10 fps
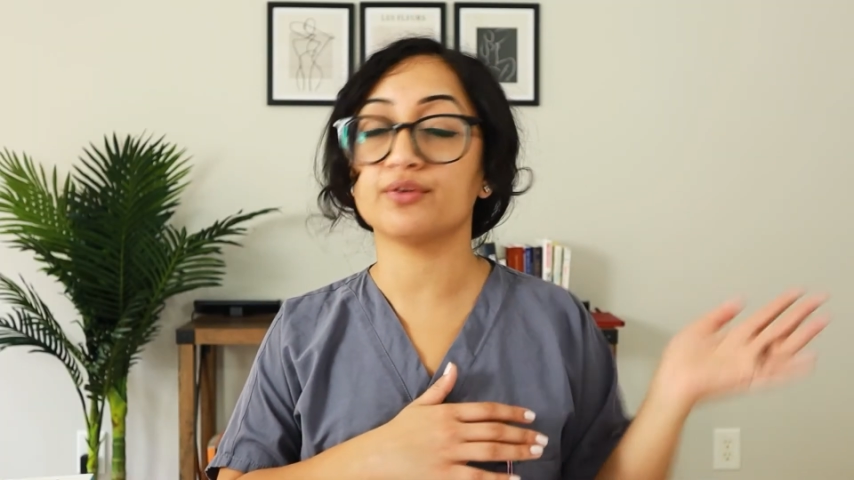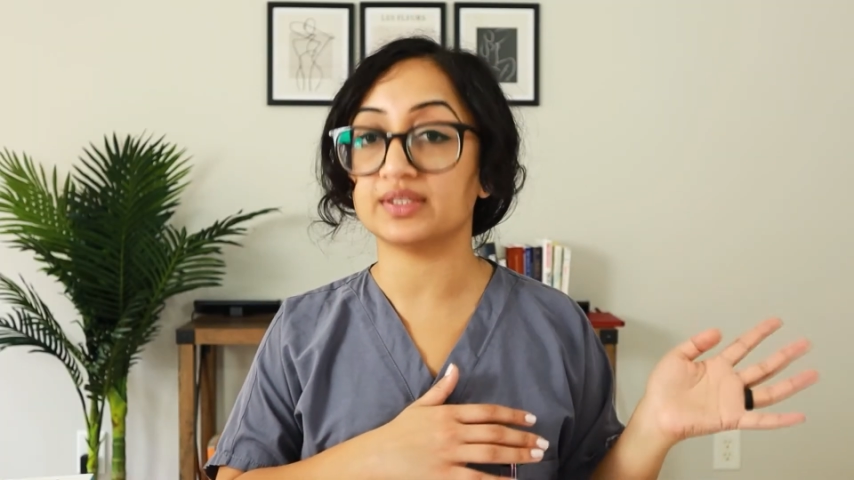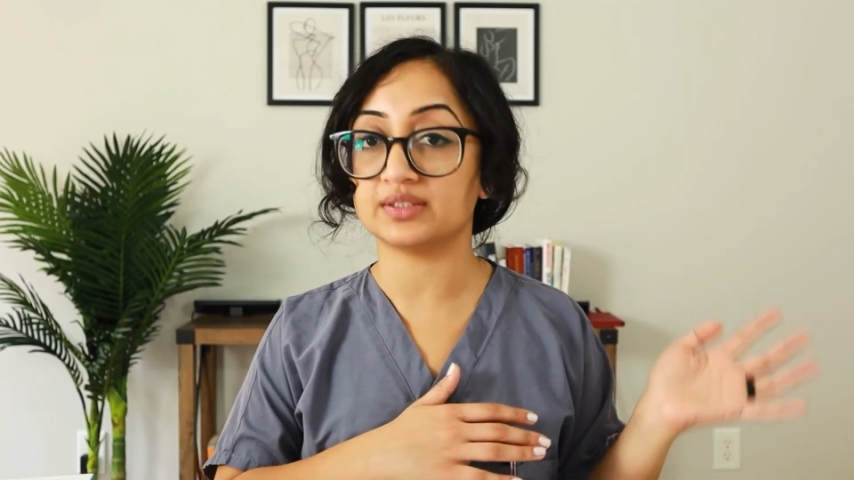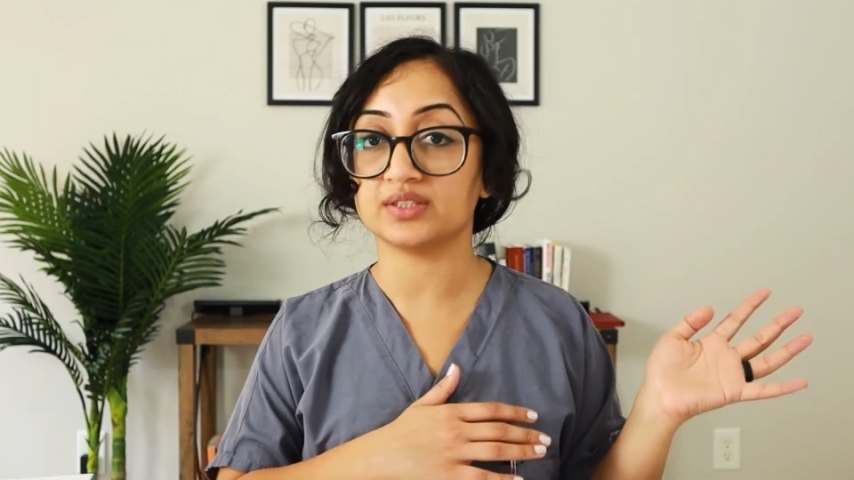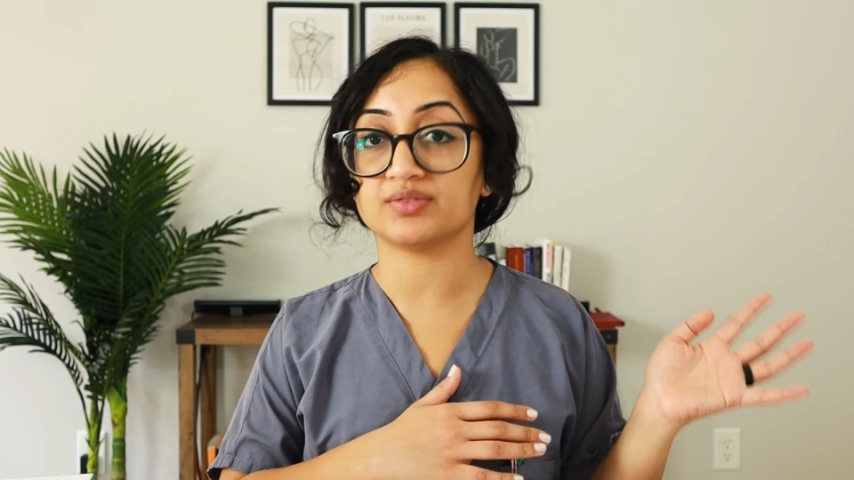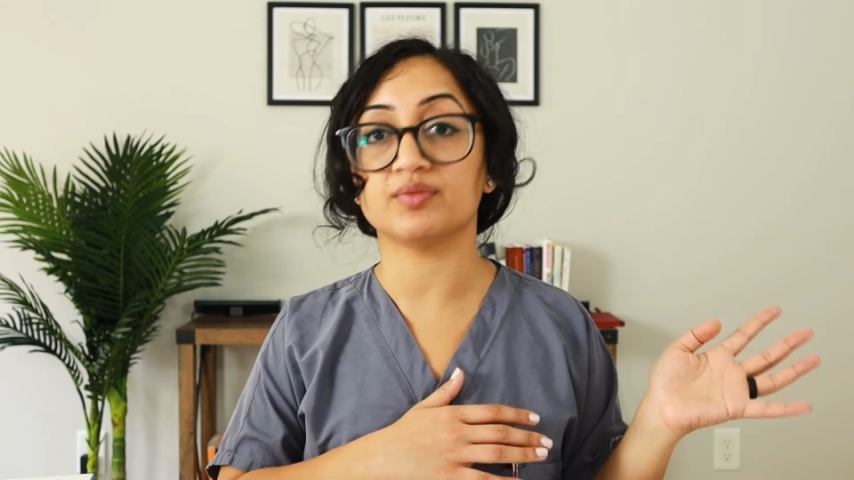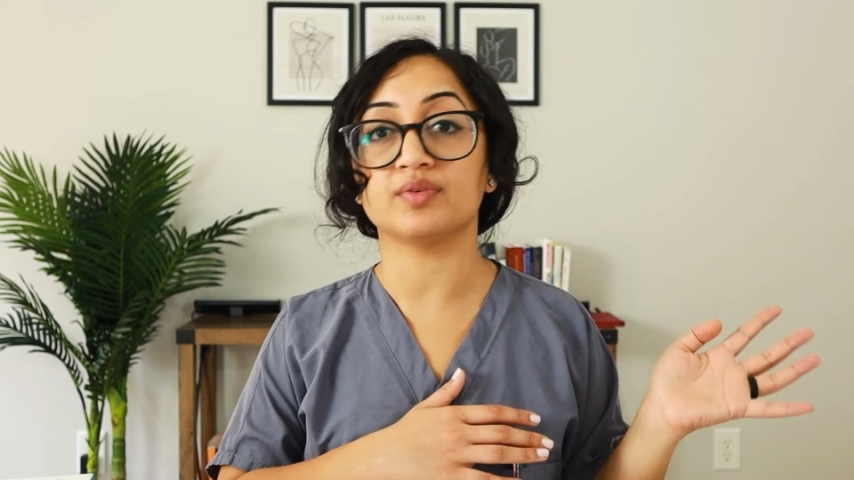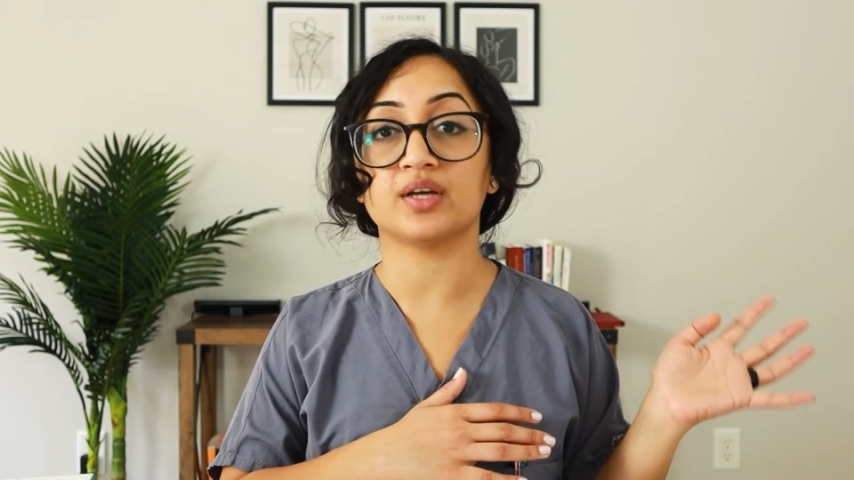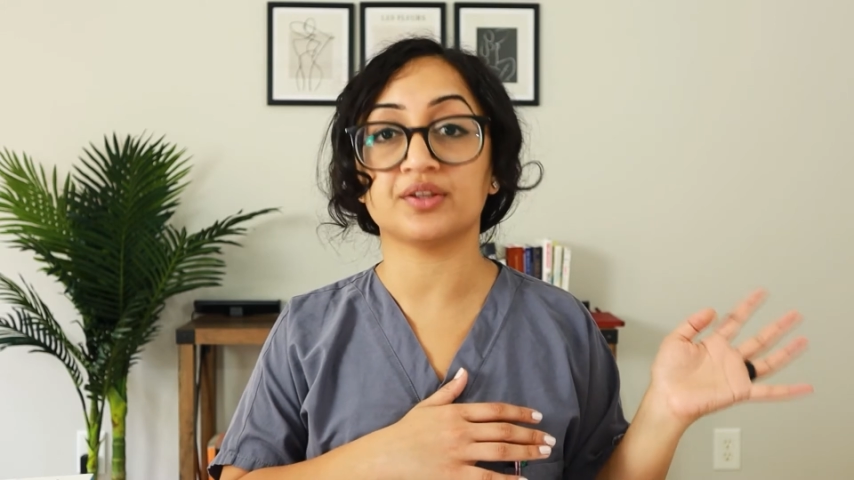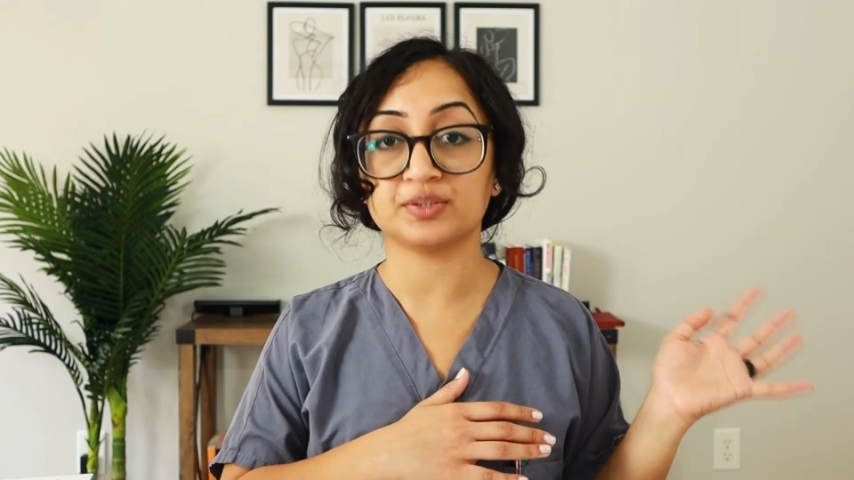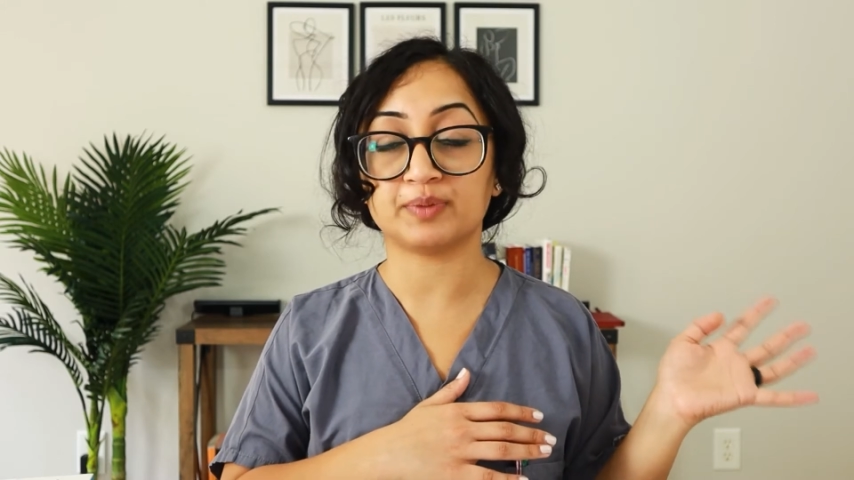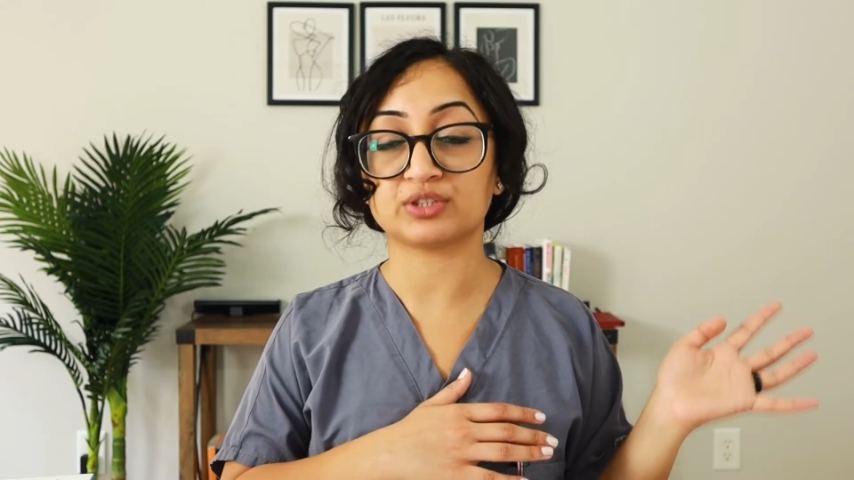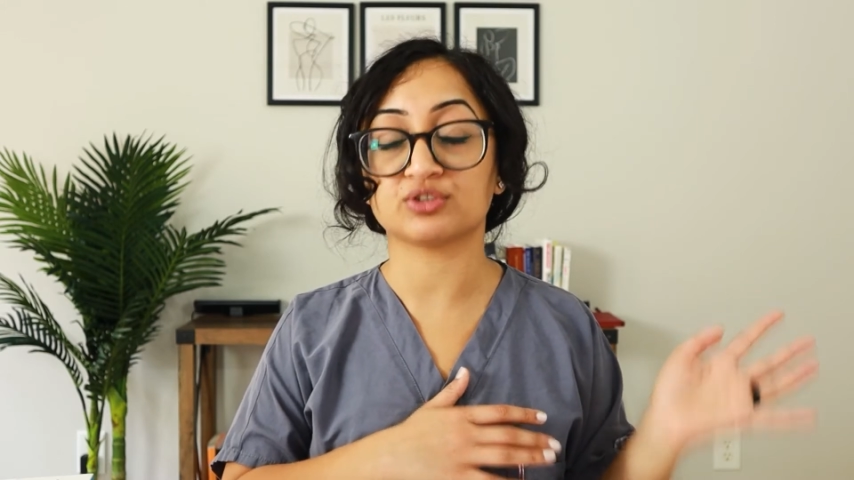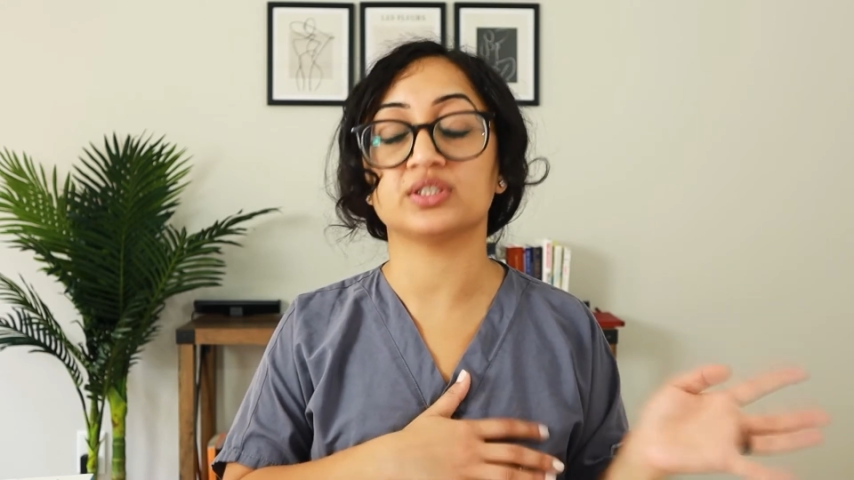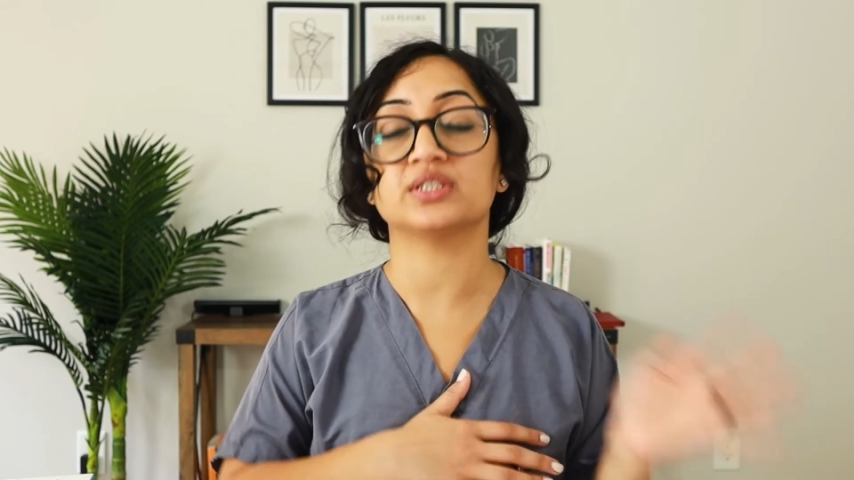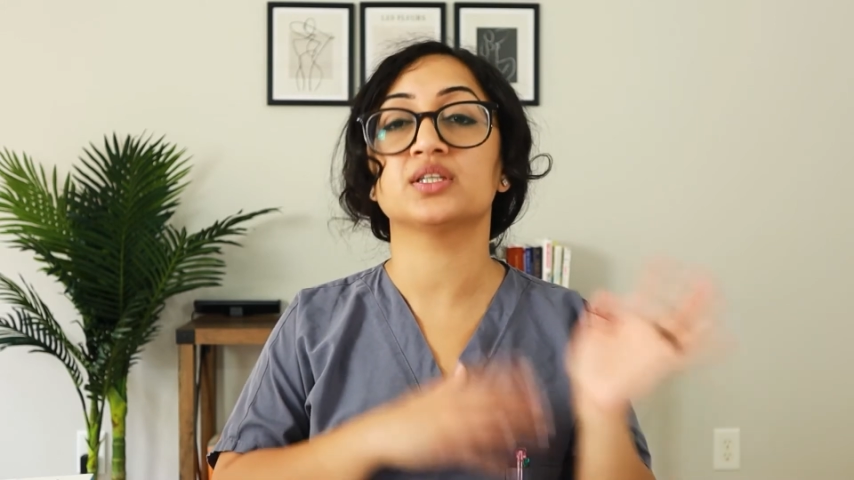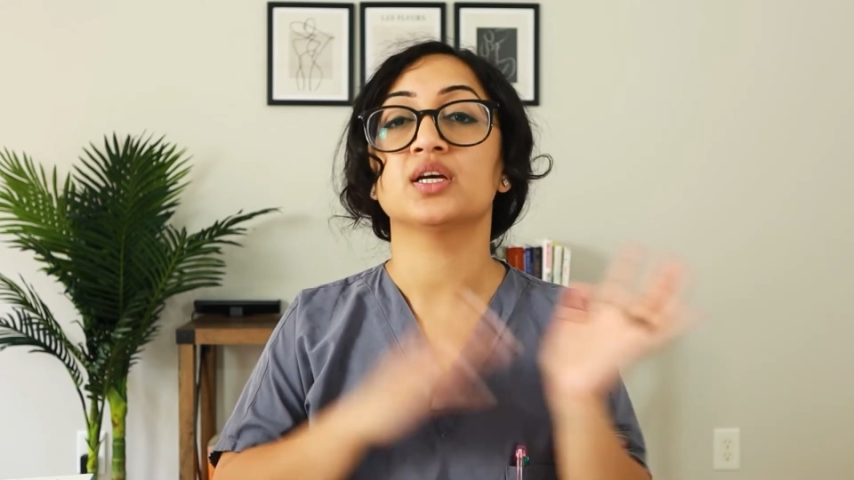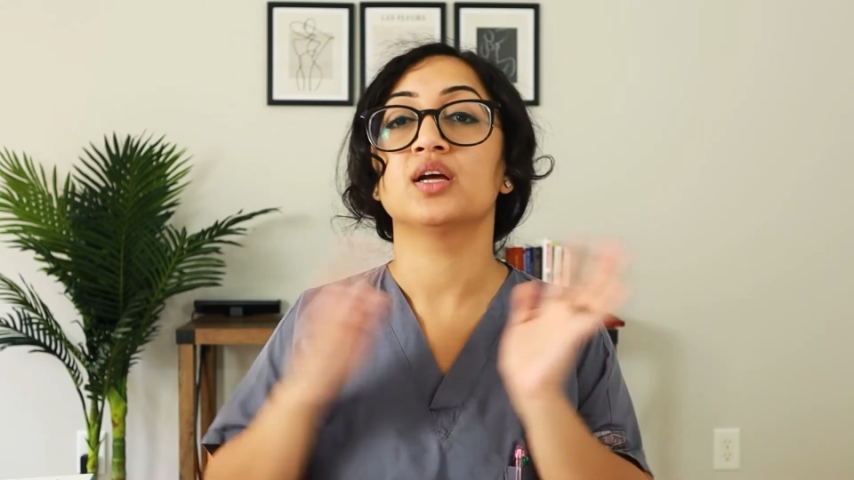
residents from other specialties.